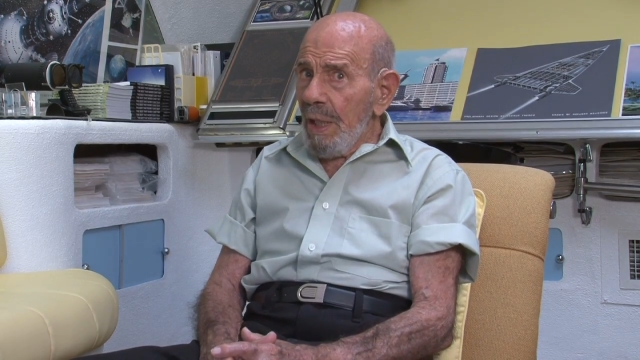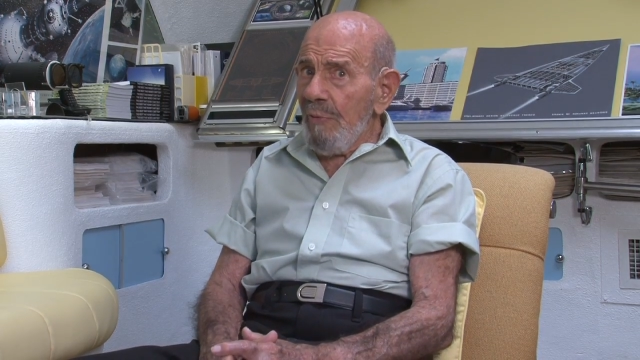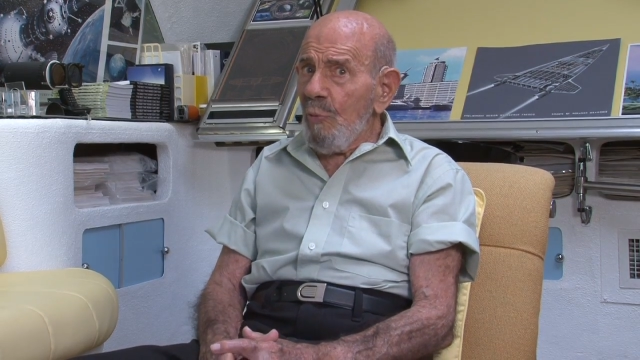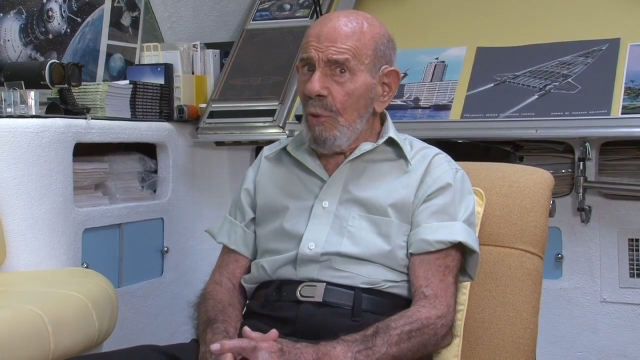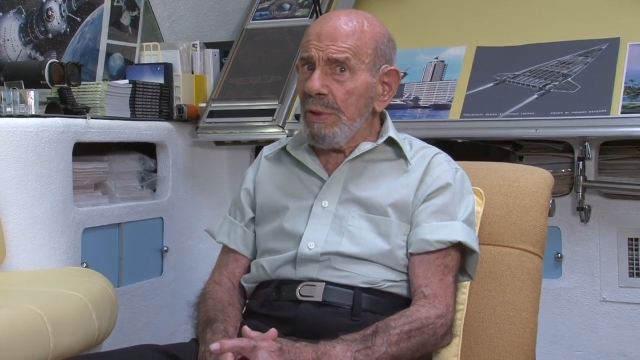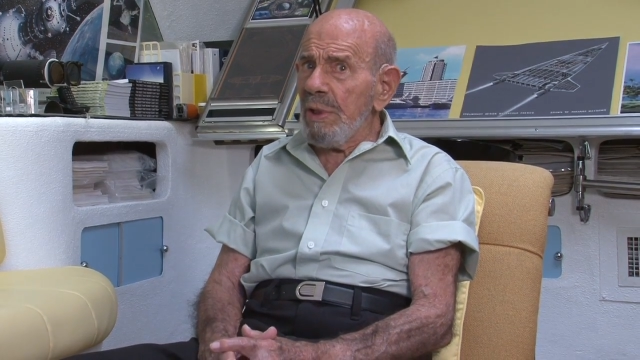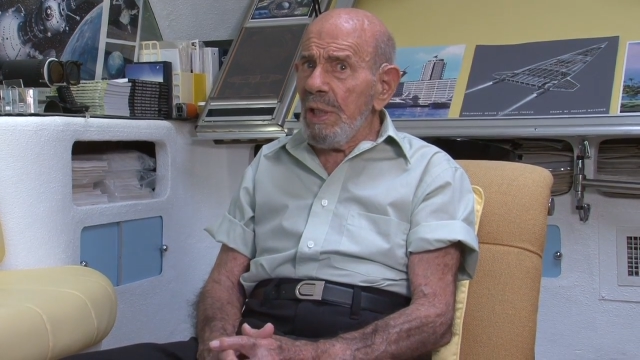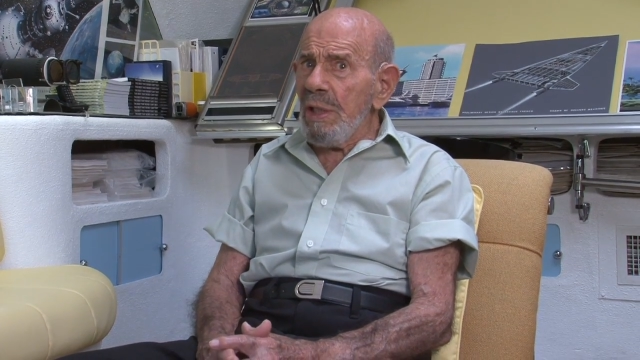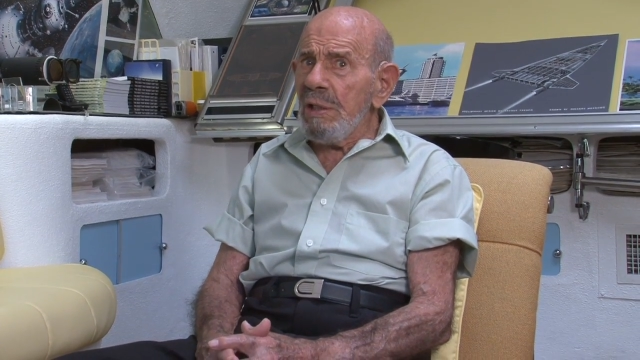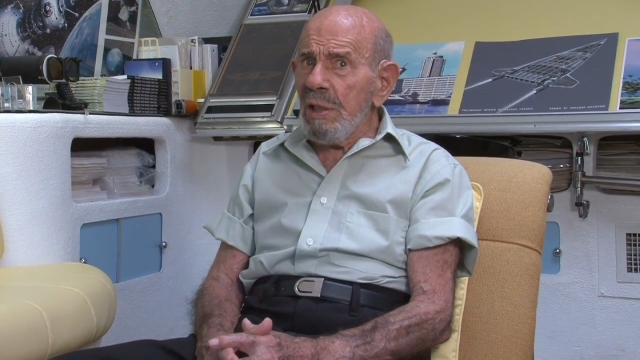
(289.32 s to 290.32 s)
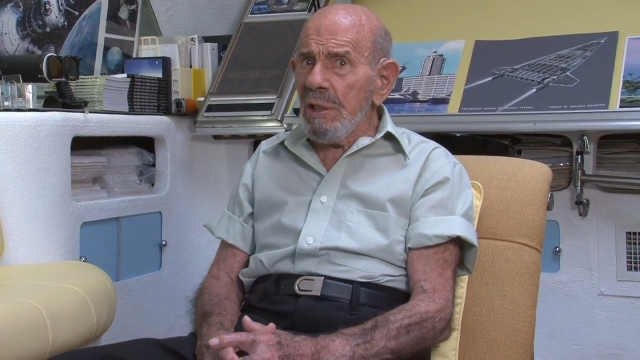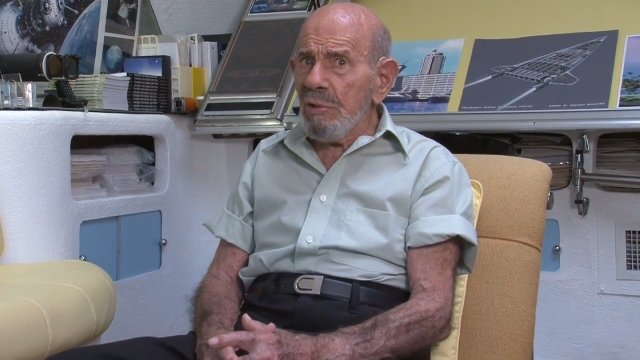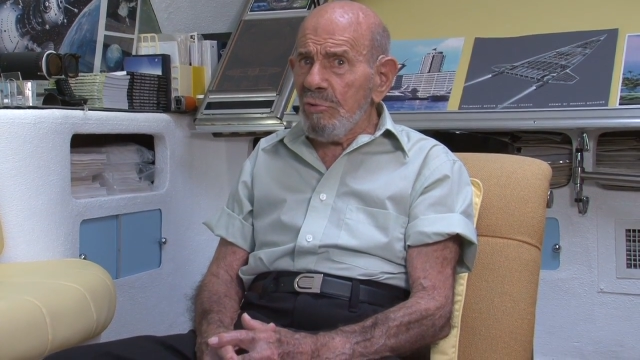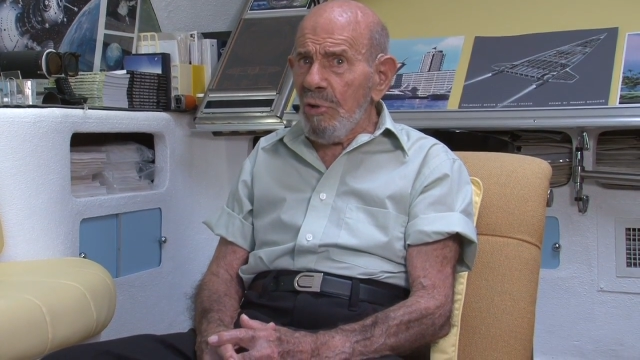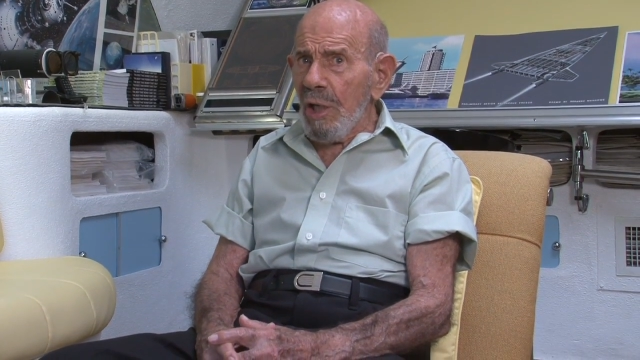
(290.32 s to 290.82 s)
If one
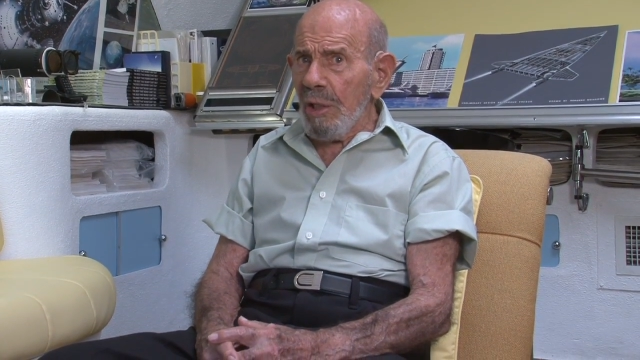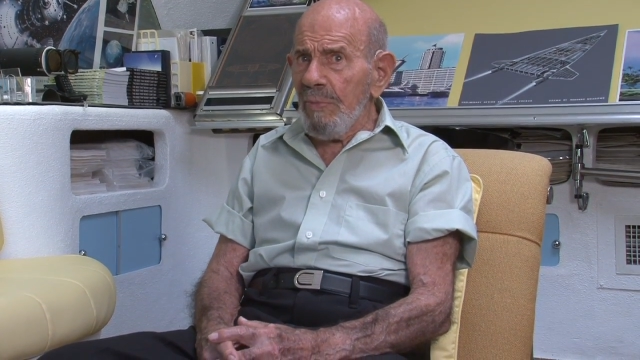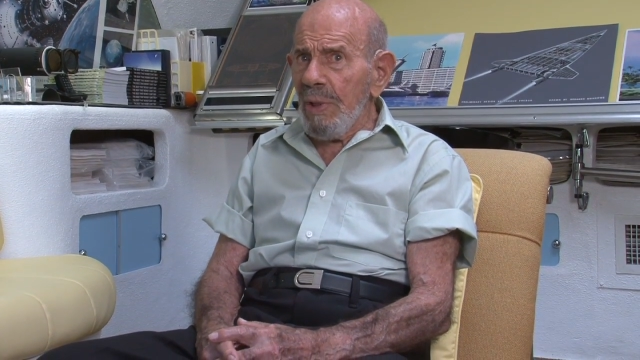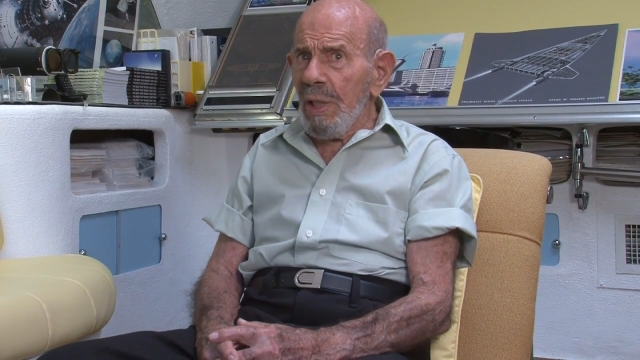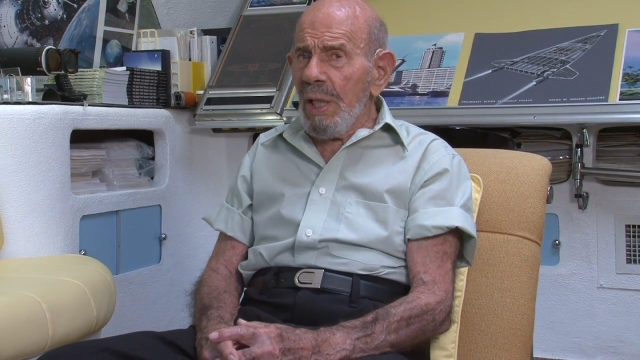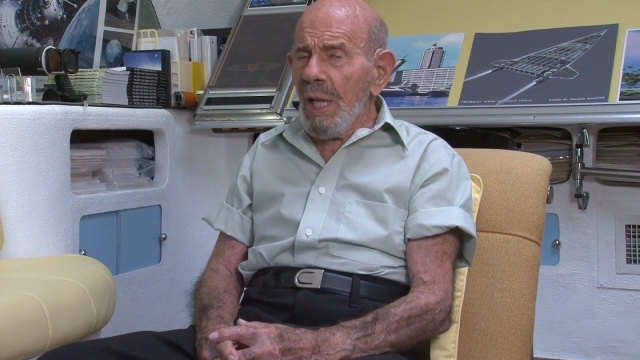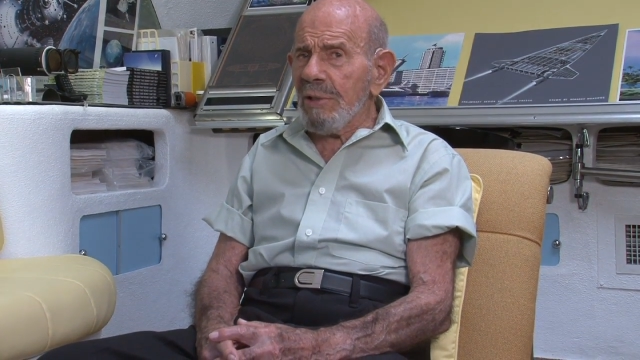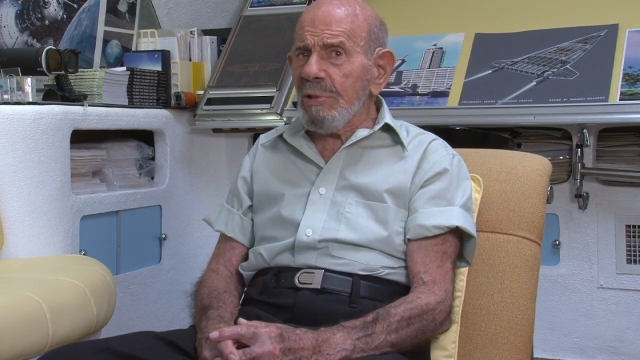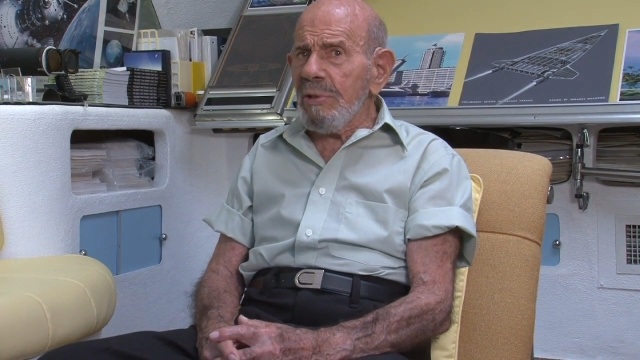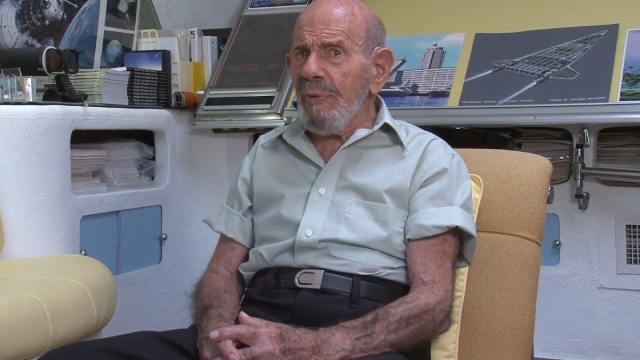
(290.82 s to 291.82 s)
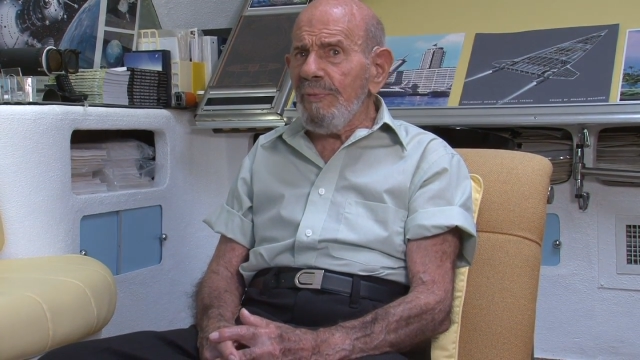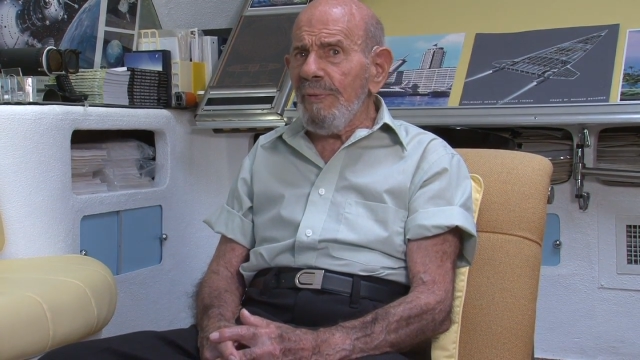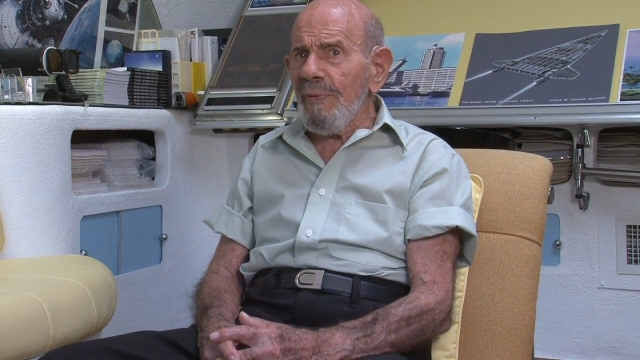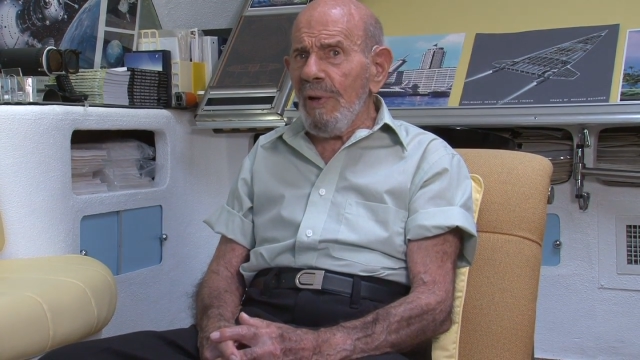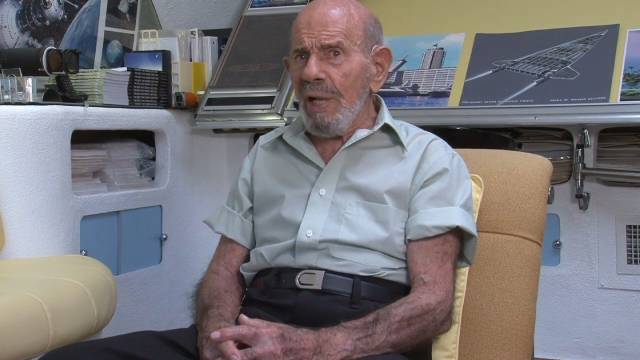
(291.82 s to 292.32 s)
Indian tribe has a
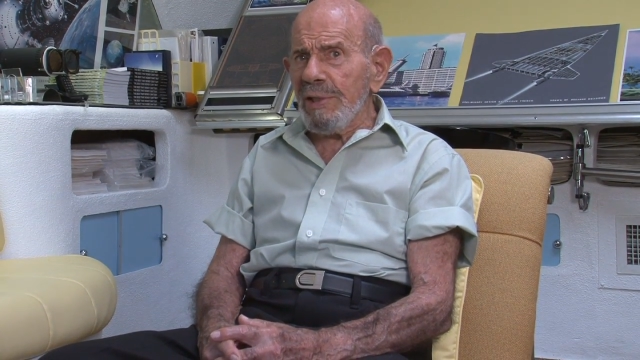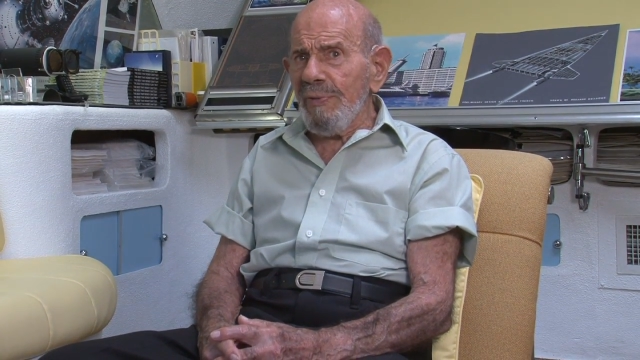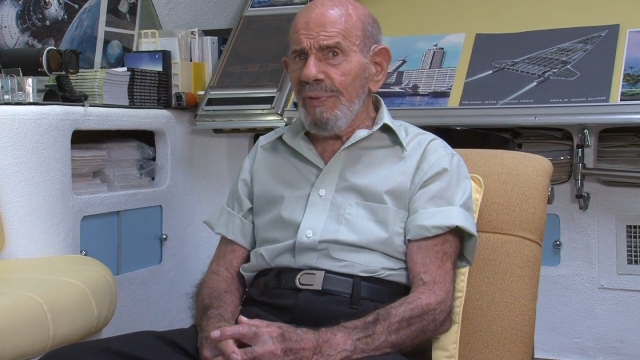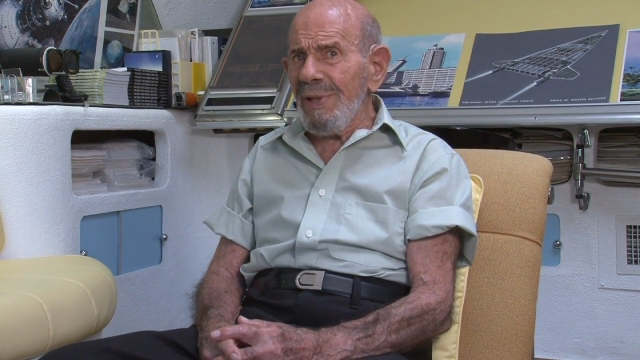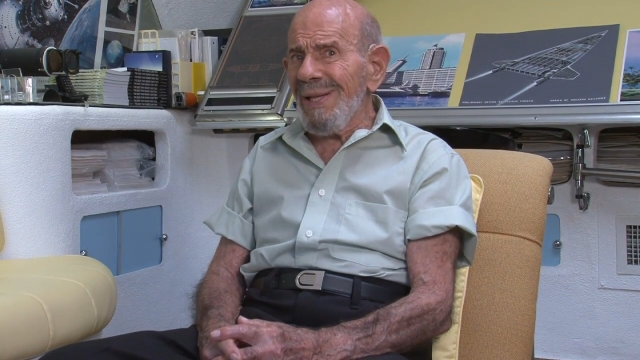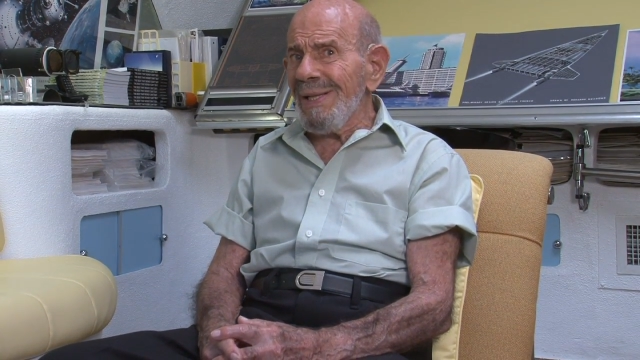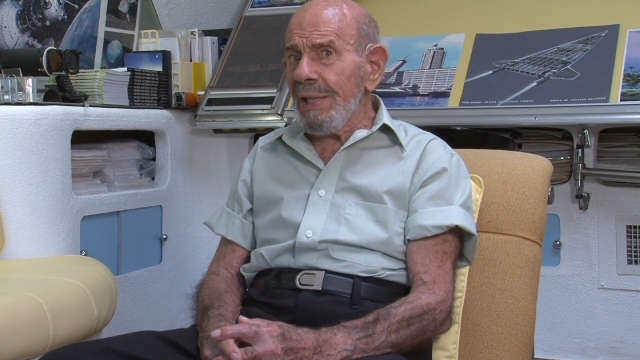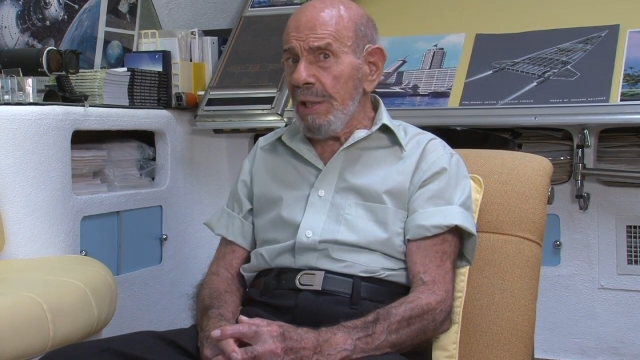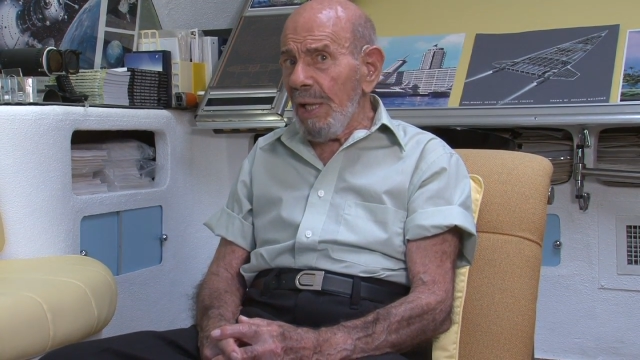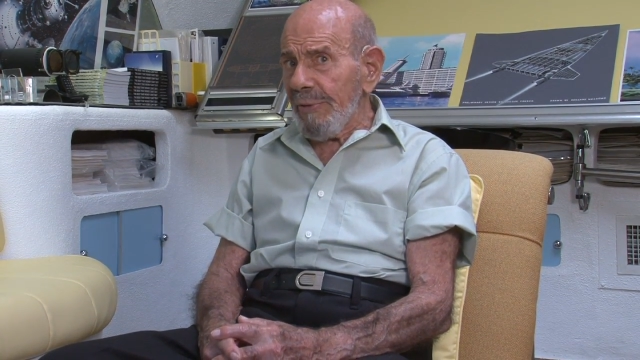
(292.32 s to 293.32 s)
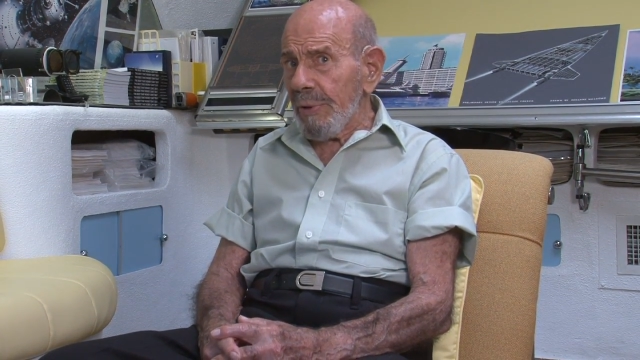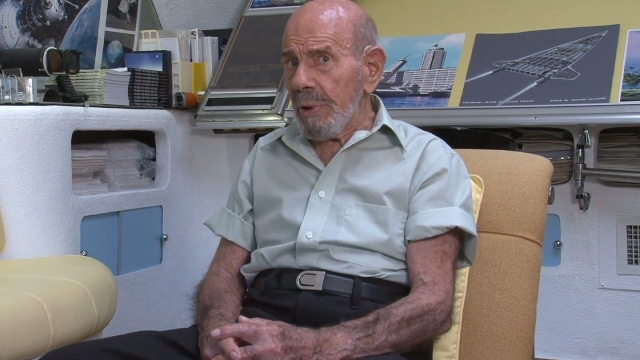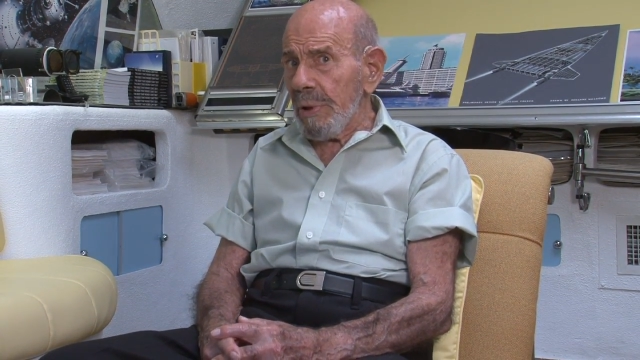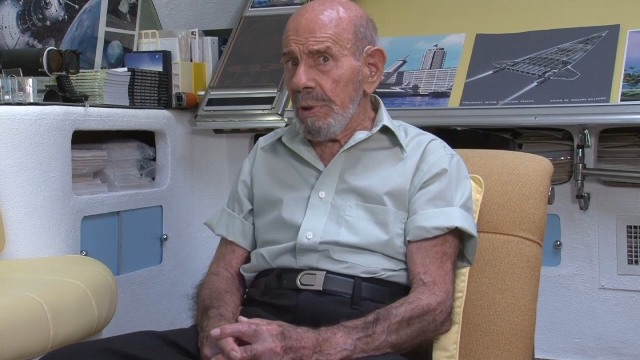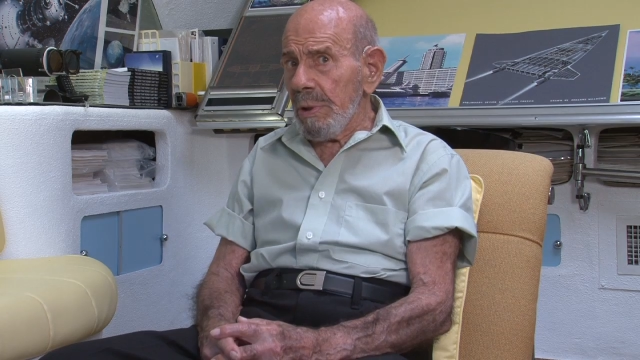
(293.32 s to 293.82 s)
different philosophy than another,